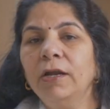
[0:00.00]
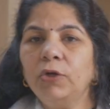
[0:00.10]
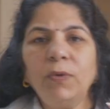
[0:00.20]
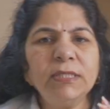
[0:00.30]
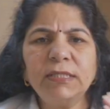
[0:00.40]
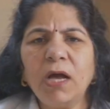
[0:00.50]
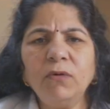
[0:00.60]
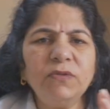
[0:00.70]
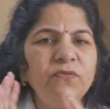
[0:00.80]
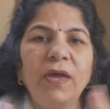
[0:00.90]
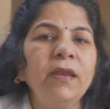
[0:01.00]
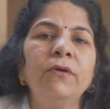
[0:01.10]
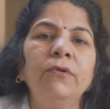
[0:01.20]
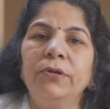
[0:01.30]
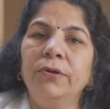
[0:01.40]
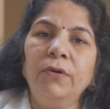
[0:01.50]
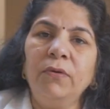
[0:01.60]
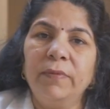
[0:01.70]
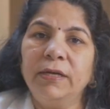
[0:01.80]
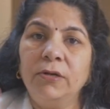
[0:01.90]
Twins sounds very good, you
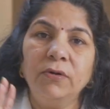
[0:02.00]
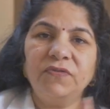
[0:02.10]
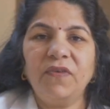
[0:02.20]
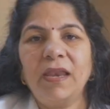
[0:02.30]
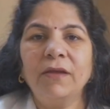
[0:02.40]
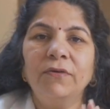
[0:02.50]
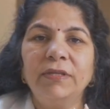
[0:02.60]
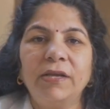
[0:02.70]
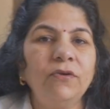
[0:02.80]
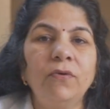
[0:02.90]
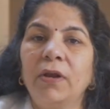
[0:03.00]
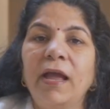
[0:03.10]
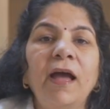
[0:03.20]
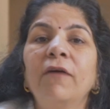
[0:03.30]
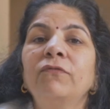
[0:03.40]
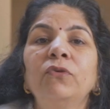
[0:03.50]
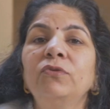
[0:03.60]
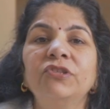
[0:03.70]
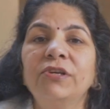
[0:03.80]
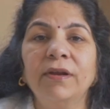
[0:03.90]
know, it looks very good that you're gonna have
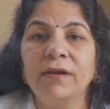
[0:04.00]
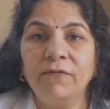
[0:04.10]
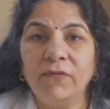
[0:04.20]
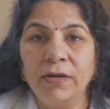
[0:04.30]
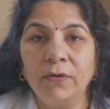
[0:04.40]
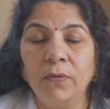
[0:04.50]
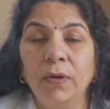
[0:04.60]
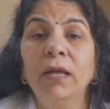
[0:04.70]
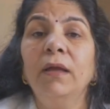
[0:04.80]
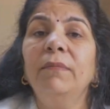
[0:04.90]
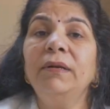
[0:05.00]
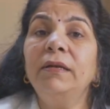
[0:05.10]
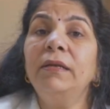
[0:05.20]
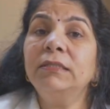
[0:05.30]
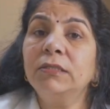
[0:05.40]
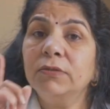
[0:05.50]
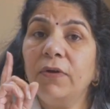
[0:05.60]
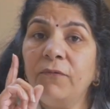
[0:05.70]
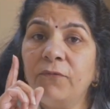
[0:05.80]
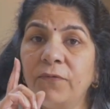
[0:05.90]
2 children in one go, but it is
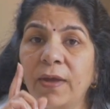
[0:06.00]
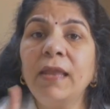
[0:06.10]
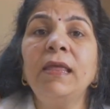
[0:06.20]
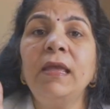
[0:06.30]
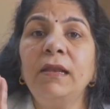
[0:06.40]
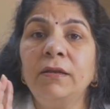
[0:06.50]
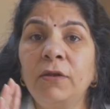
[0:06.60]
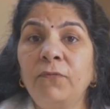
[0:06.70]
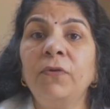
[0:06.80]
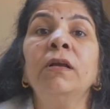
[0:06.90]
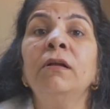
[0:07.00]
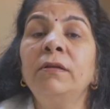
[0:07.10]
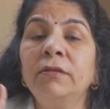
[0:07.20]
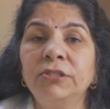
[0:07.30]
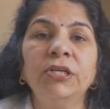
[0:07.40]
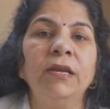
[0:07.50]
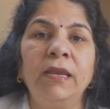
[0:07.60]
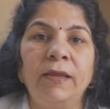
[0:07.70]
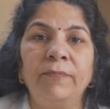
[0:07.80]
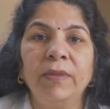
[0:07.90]
a very difficult
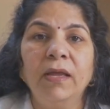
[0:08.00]
journey.